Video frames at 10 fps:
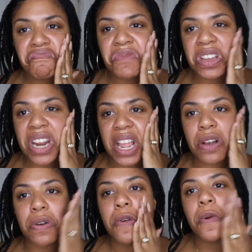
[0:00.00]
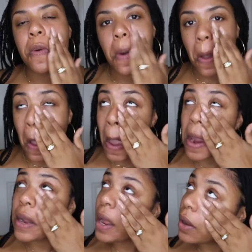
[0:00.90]
it ain't cool.
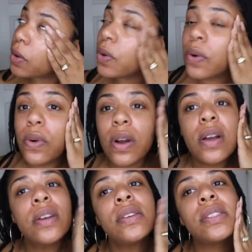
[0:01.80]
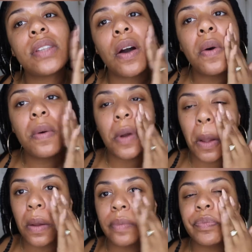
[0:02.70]
It ain't cool. So
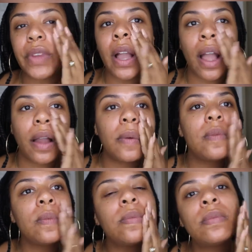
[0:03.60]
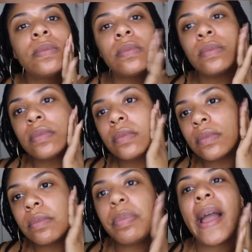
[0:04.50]
I
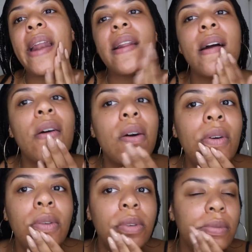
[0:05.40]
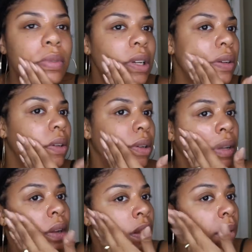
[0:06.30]
pat it on,
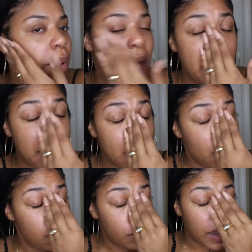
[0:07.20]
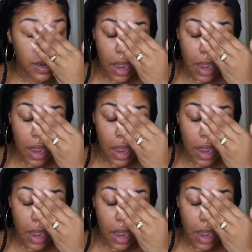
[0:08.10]
pat it on, and